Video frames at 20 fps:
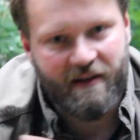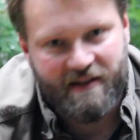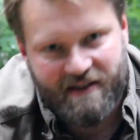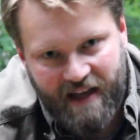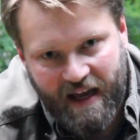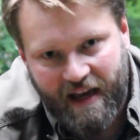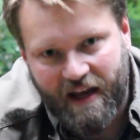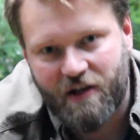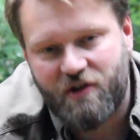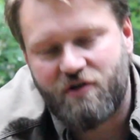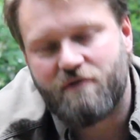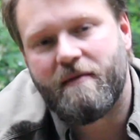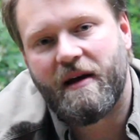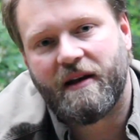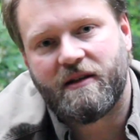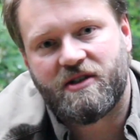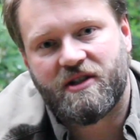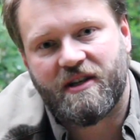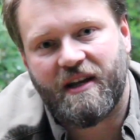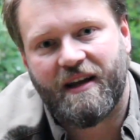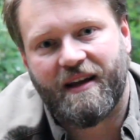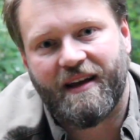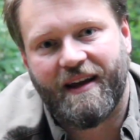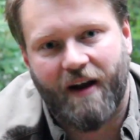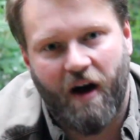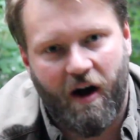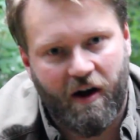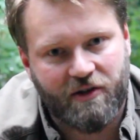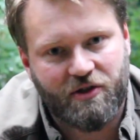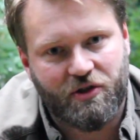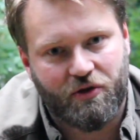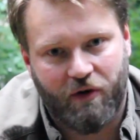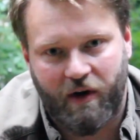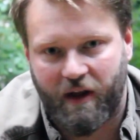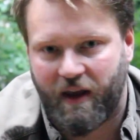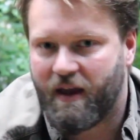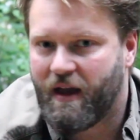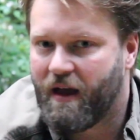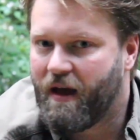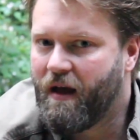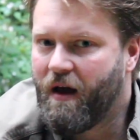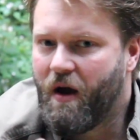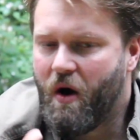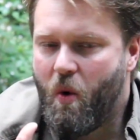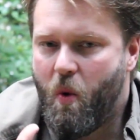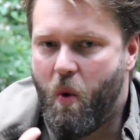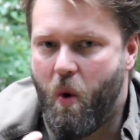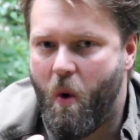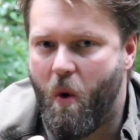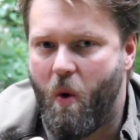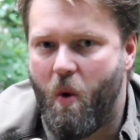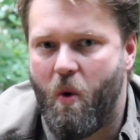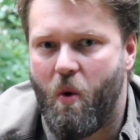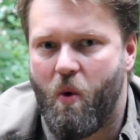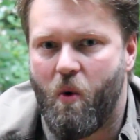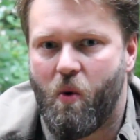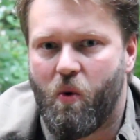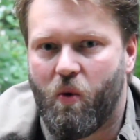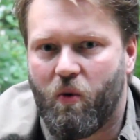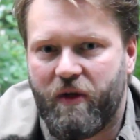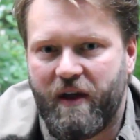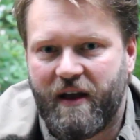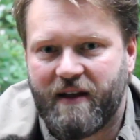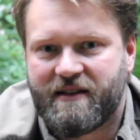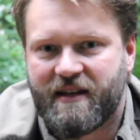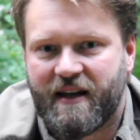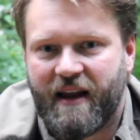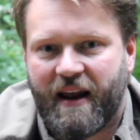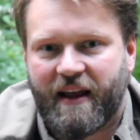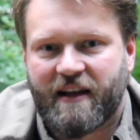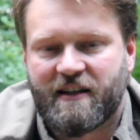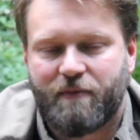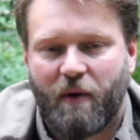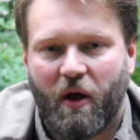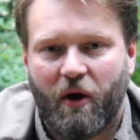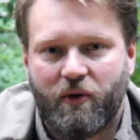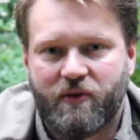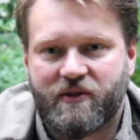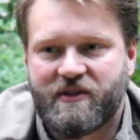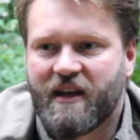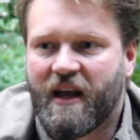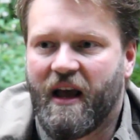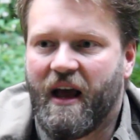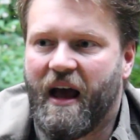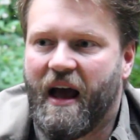second you mention it in archery, whoo, the internet explodes.